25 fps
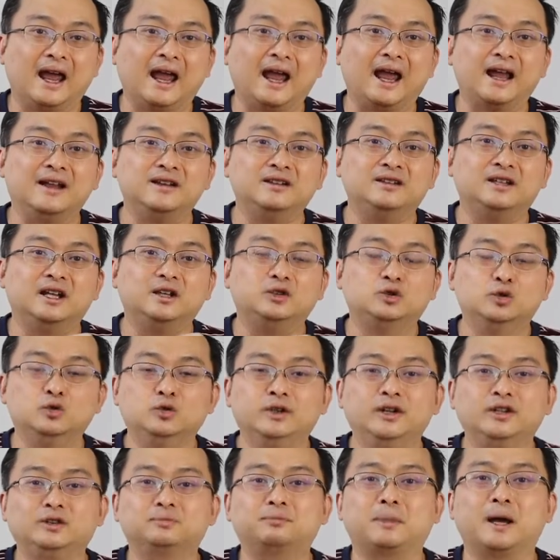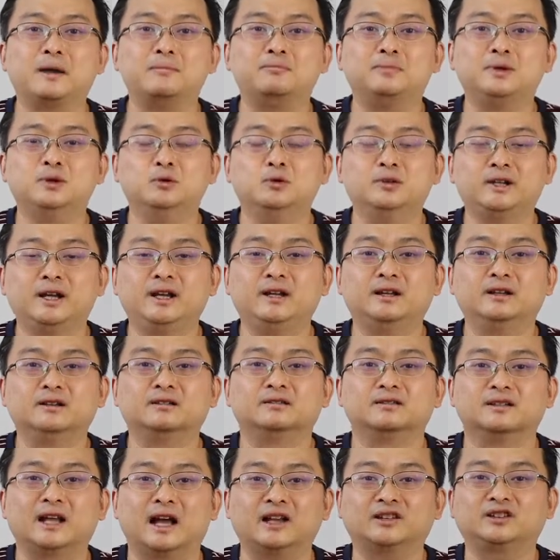and they do this by
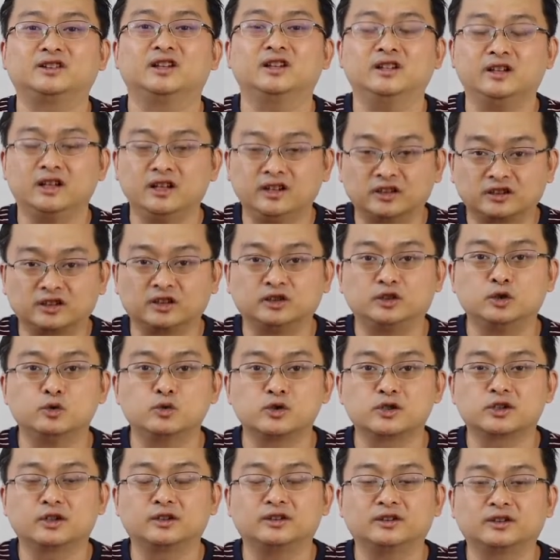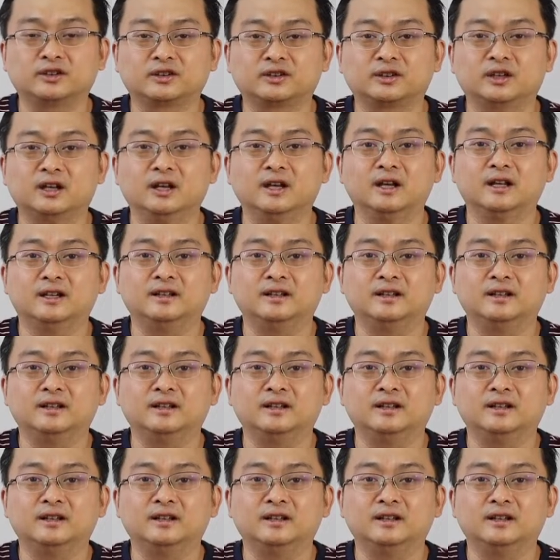building lasting institutions